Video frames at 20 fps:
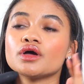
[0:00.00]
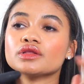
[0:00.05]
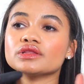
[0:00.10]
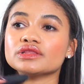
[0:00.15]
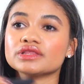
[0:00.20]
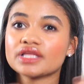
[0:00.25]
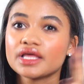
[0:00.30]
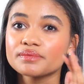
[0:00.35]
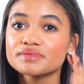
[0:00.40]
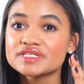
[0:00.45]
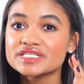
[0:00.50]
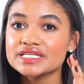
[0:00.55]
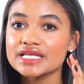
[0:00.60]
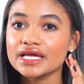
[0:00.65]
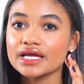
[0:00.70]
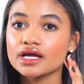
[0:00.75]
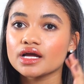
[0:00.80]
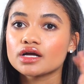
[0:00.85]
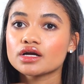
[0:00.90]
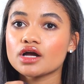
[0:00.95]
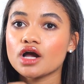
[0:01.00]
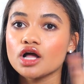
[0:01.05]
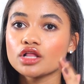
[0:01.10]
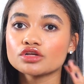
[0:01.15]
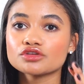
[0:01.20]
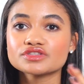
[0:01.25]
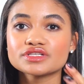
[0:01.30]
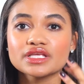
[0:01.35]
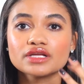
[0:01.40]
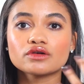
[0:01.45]
lipstick
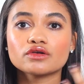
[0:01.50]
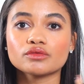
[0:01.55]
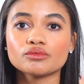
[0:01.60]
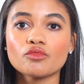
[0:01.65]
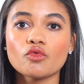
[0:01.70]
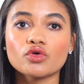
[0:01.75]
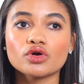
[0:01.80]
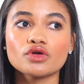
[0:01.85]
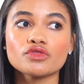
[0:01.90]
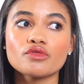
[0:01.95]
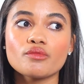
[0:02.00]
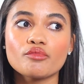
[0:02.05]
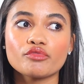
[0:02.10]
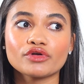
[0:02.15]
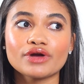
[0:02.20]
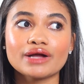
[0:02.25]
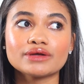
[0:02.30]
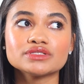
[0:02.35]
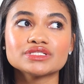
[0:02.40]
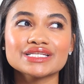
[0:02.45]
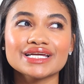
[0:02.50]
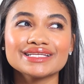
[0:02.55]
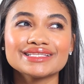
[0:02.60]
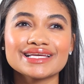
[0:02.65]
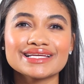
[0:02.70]
colors that are more on the brown side,